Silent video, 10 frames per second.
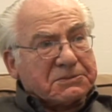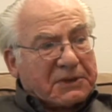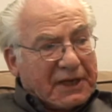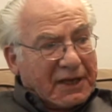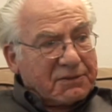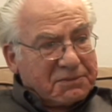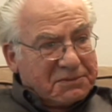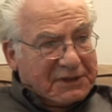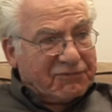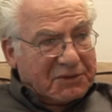began
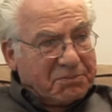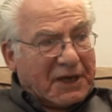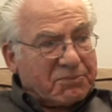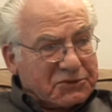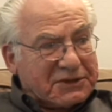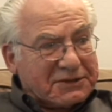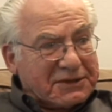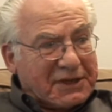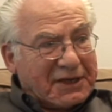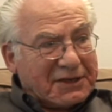giving papers at
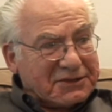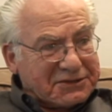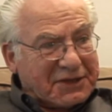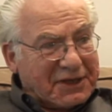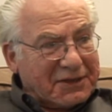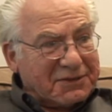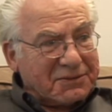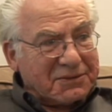the ASA